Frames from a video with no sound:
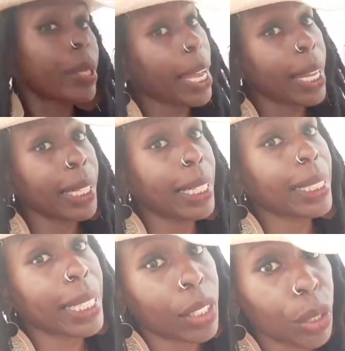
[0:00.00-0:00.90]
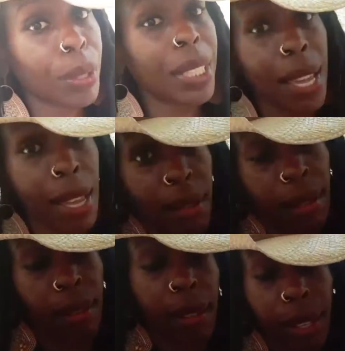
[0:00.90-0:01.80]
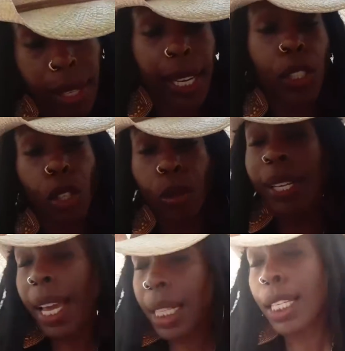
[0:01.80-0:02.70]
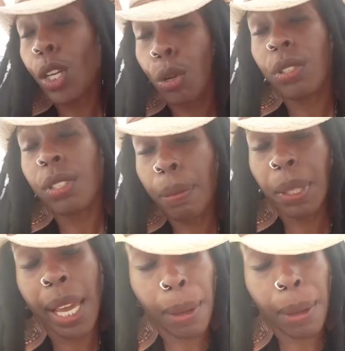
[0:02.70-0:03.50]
that and get your tea. Get your daily dose of black